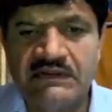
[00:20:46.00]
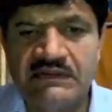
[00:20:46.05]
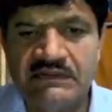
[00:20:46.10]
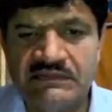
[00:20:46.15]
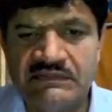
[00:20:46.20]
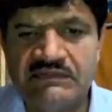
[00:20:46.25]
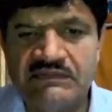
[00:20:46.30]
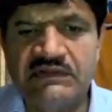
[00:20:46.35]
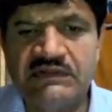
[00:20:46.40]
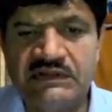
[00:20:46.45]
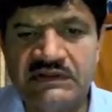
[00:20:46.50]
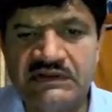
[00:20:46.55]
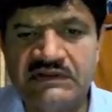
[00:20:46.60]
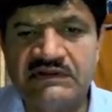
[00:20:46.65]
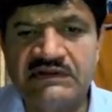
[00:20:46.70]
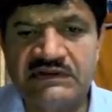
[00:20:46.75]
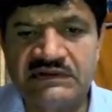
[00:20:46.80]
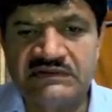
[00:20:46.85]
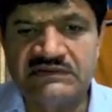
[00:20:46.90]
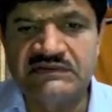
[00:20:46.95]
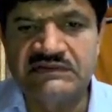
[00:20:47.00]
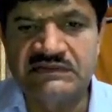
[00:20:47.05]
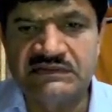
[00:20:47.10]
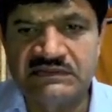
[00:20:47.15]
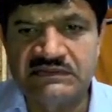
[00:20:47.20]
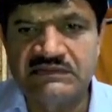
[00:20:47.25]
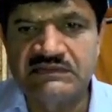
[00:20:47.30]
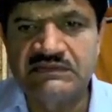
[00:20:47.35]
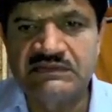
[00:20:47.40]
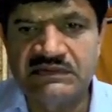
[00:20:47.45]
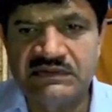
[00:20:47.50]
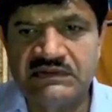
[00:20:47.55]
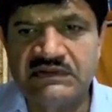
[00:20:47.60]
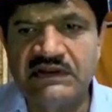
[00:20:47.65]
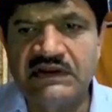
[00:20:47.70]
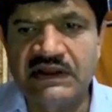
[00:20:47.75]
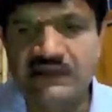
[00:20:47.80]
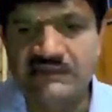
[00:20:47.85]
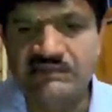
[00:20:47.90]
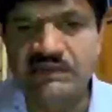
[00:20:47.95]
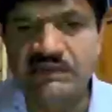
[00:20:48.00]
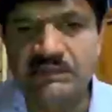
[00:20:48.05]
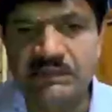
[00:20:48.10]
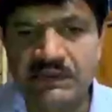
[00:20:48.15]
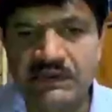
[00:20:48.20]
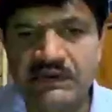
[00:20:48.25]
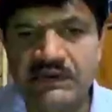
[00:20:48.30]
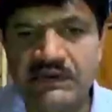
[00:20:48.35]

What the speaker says: see the results in the RAS mapper.